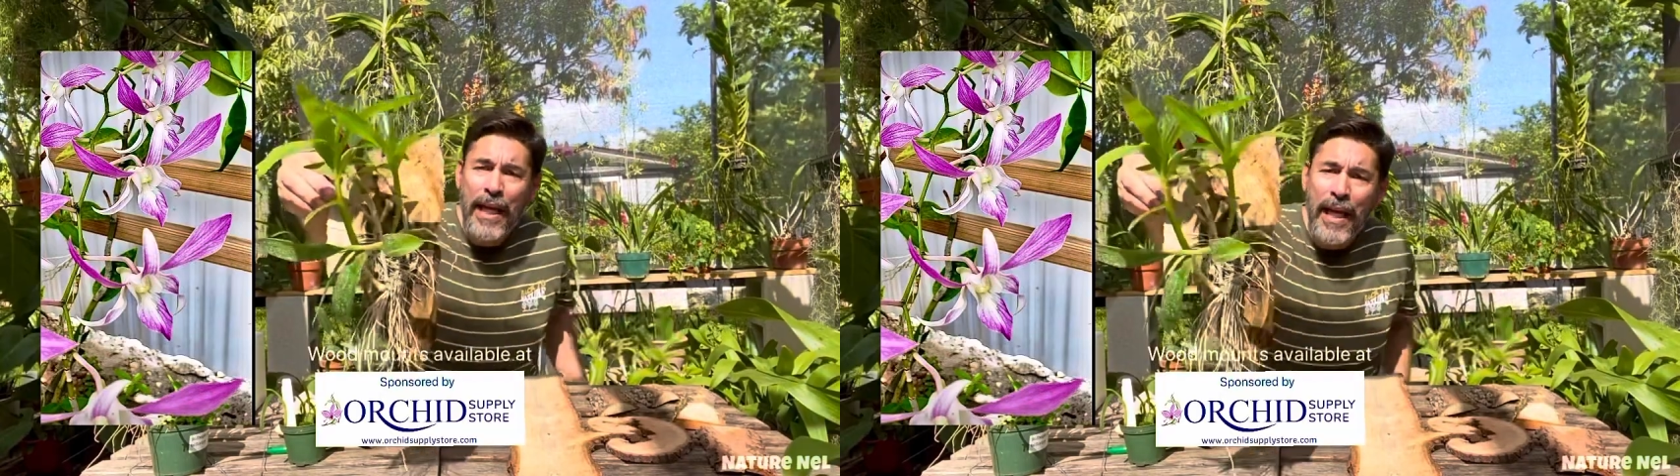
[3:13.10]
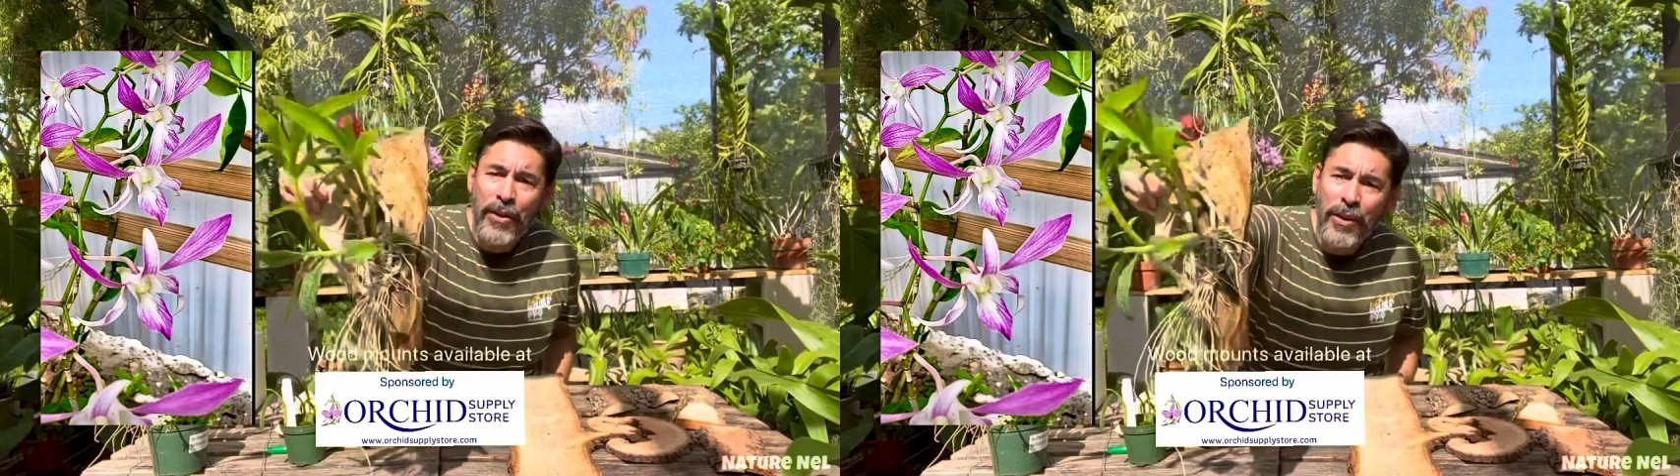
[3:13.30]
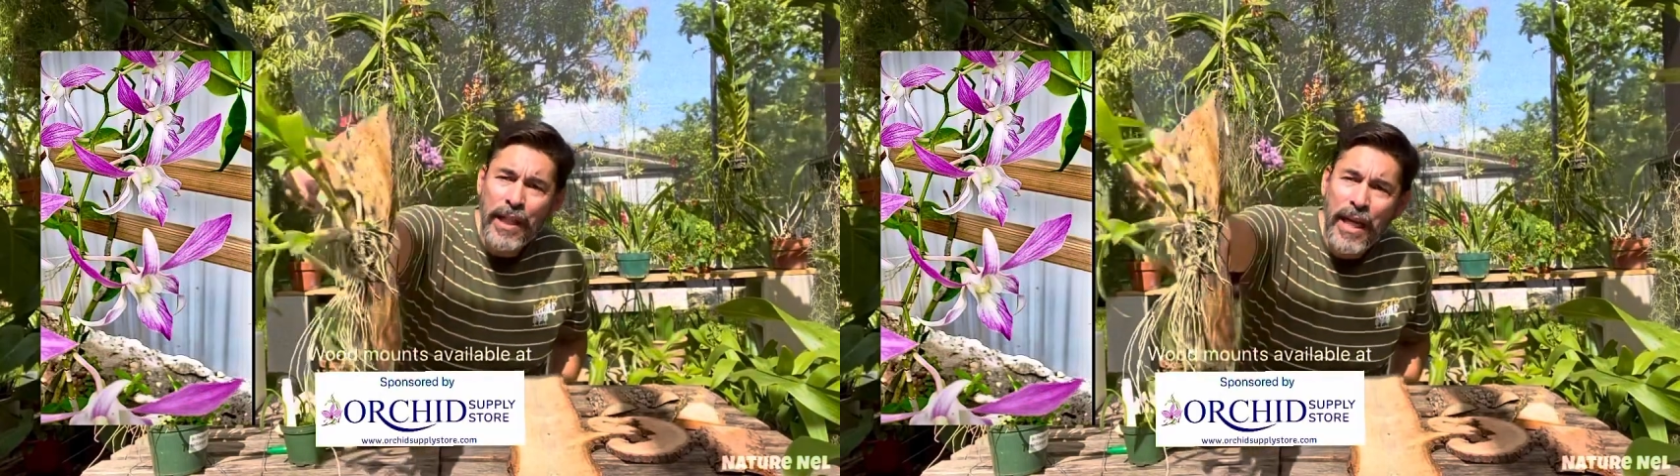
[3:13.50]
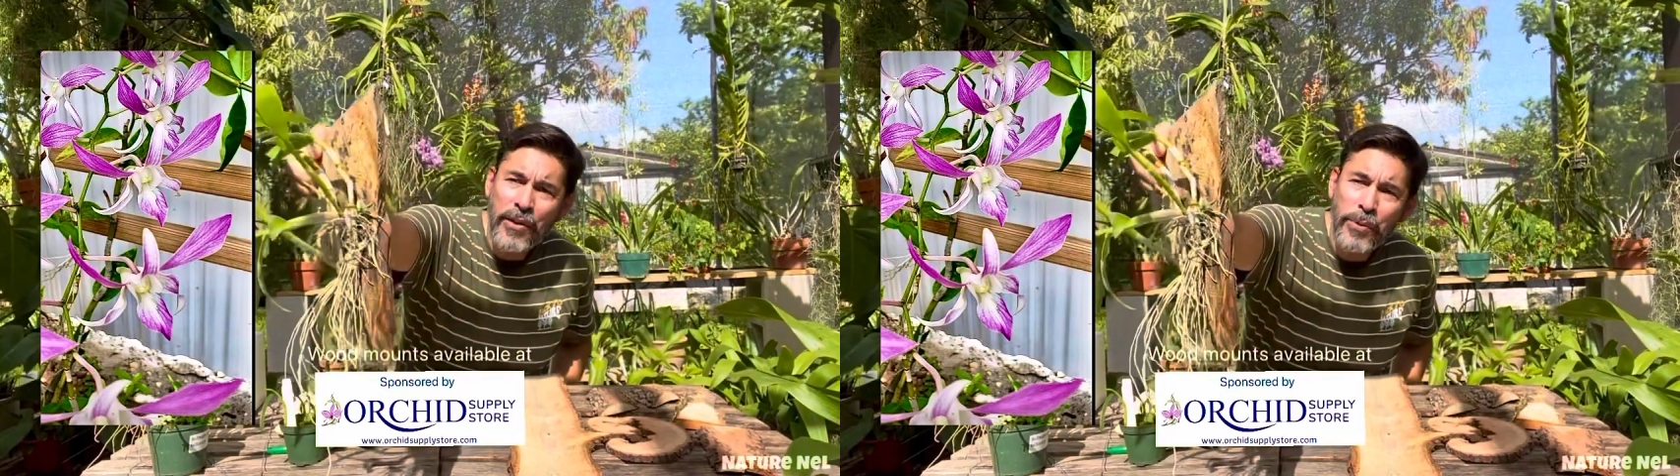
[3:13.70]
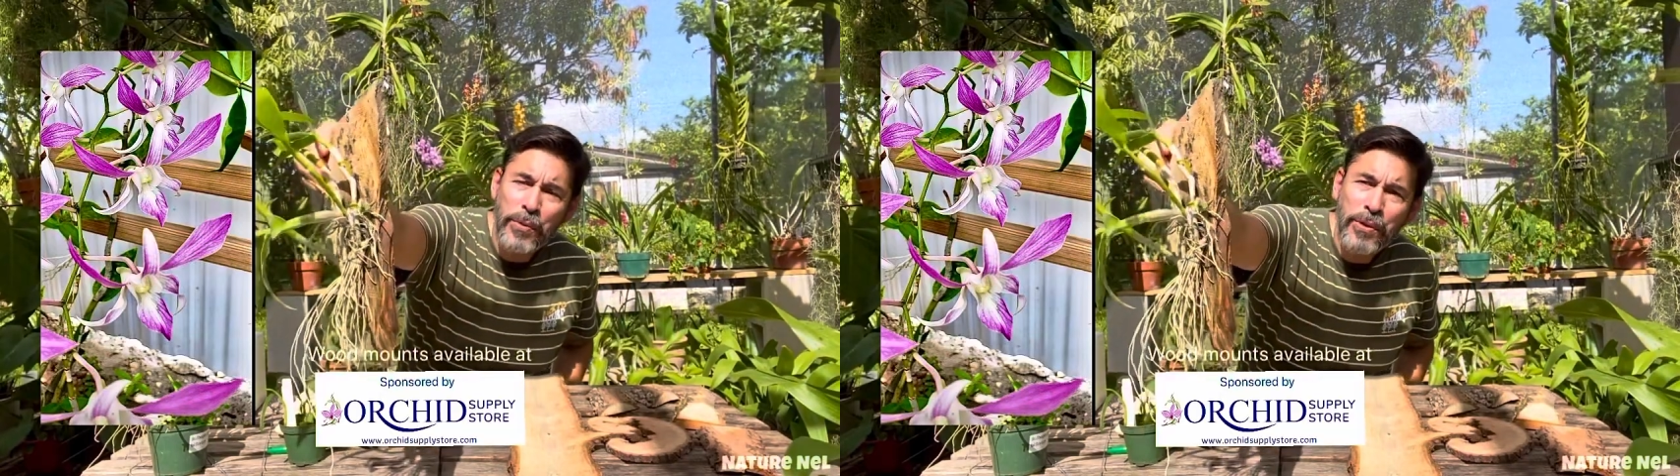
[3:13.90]
And look at how
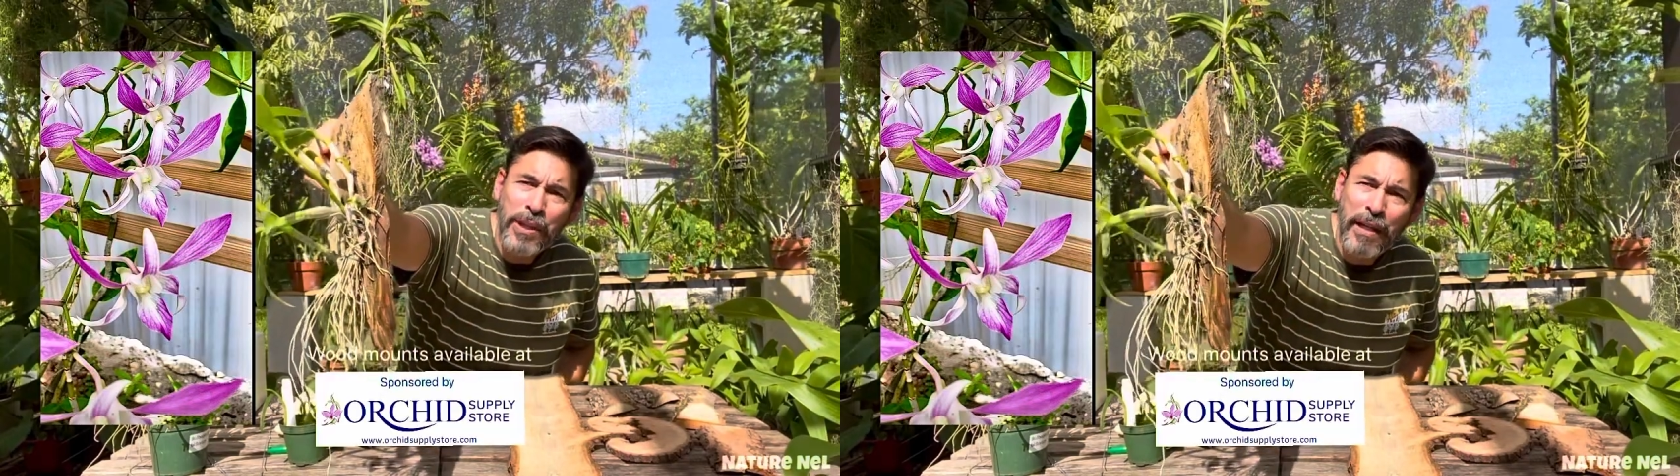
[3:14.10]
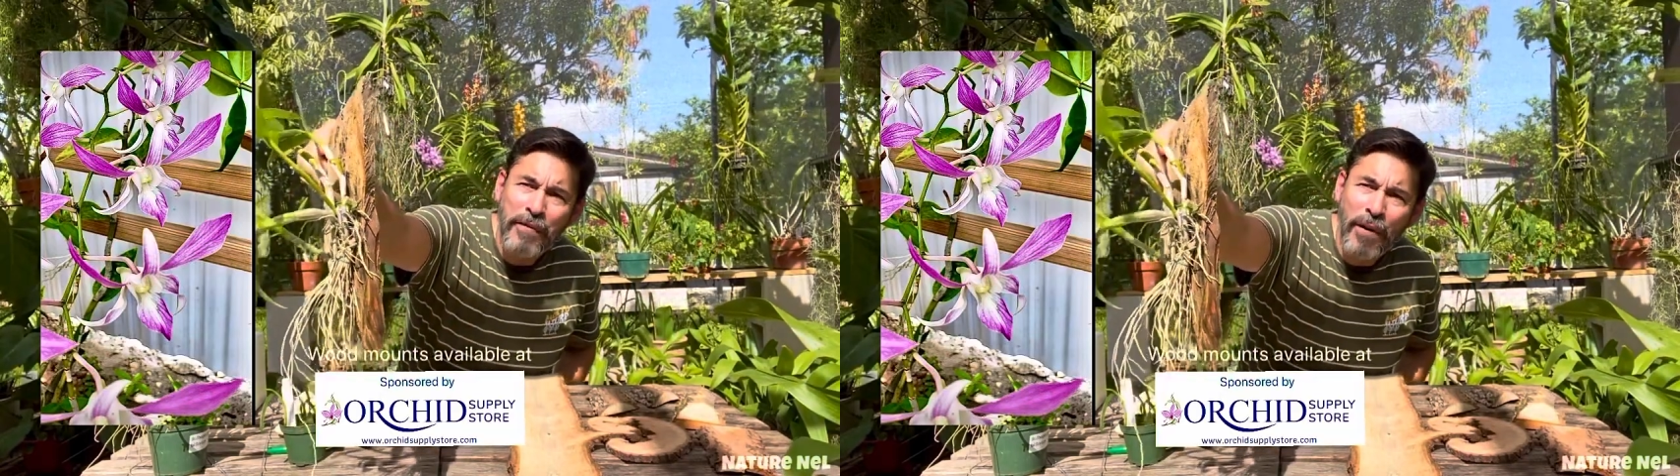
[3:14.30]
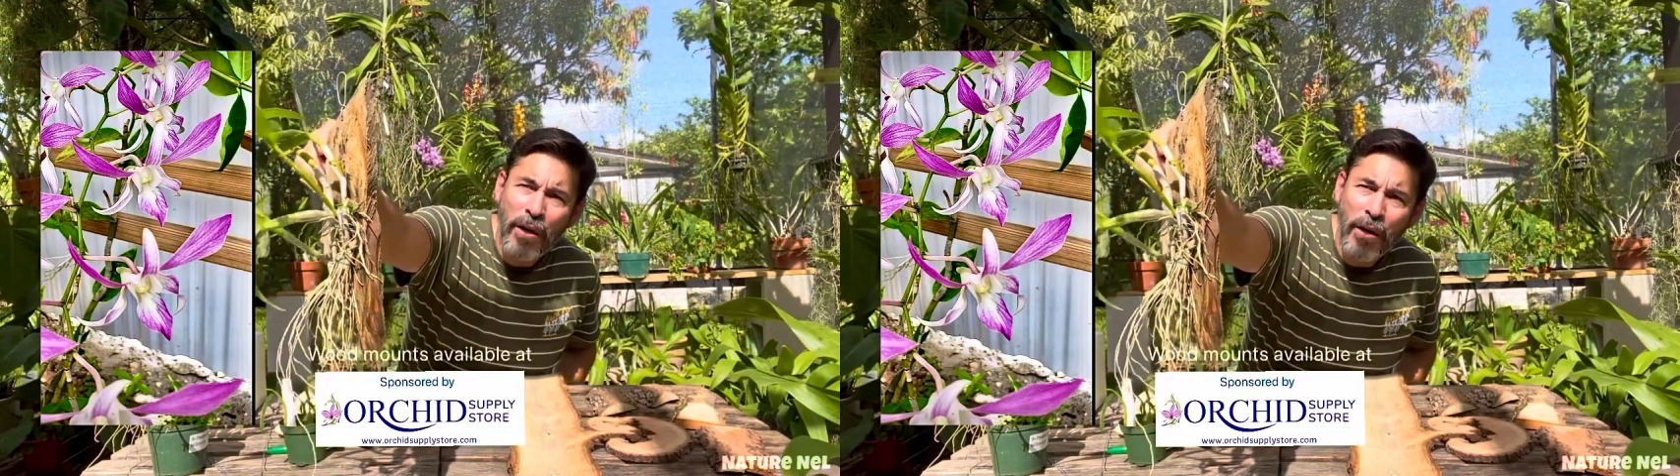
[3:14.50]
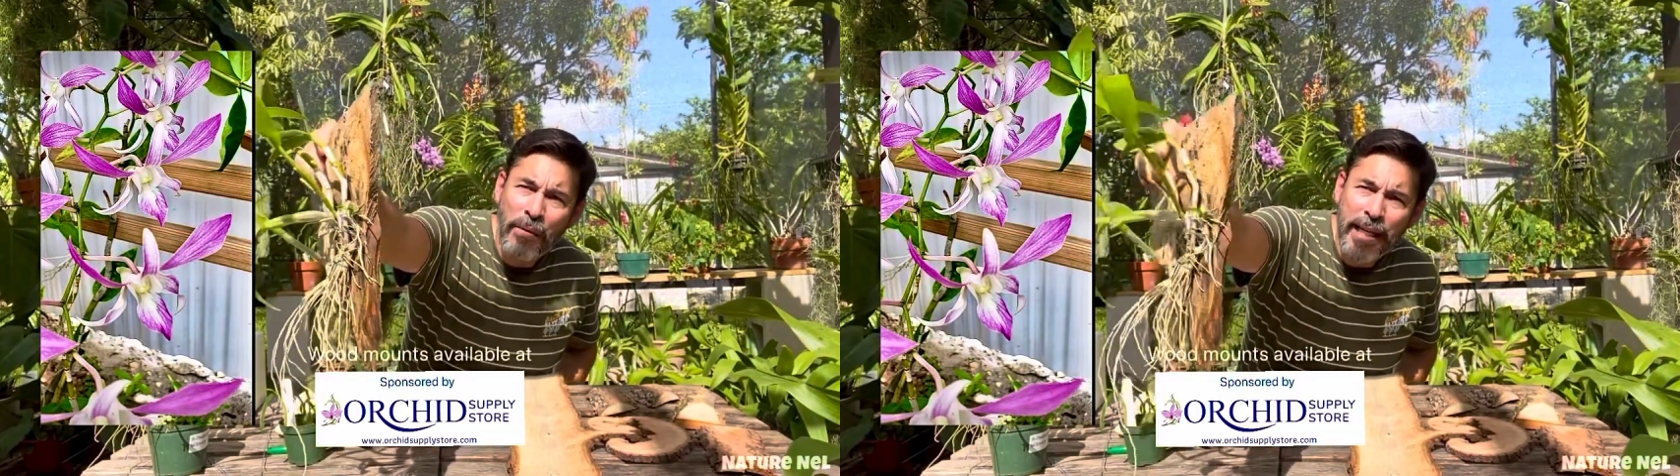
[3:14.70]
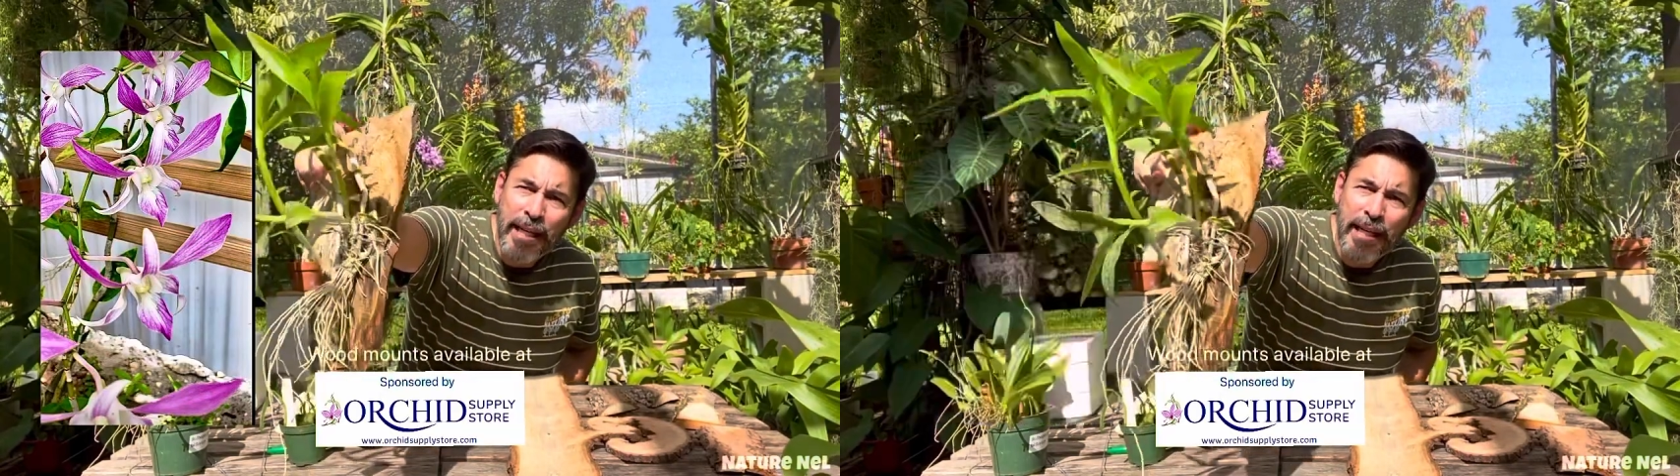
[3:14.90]
the roots have
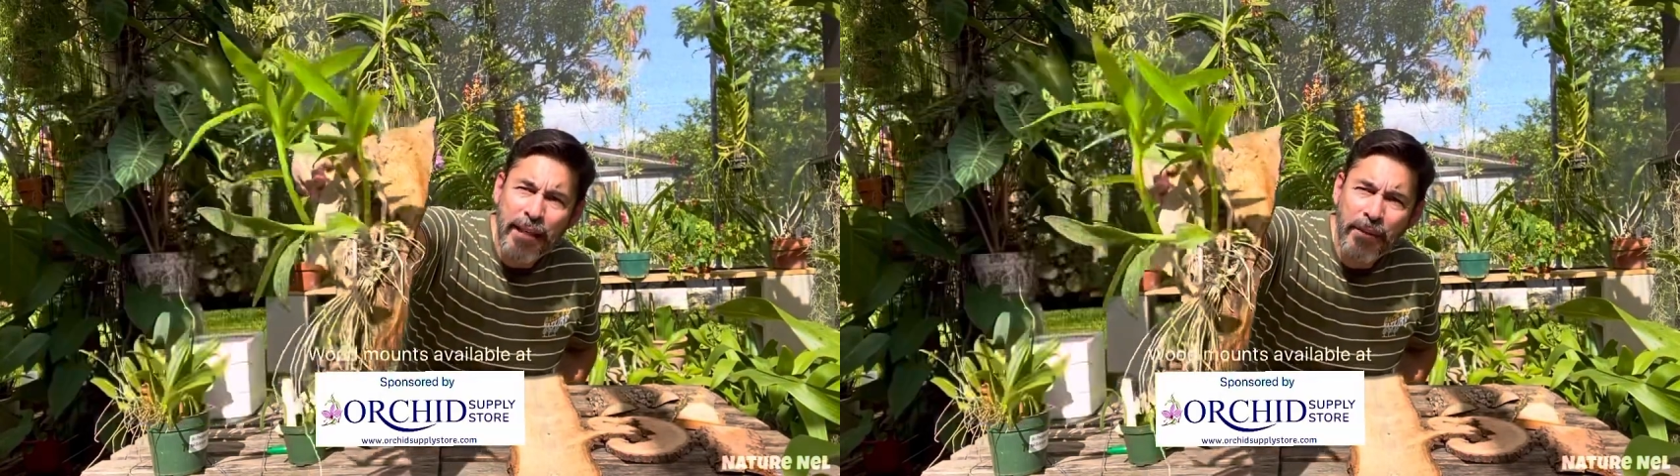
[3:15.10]
already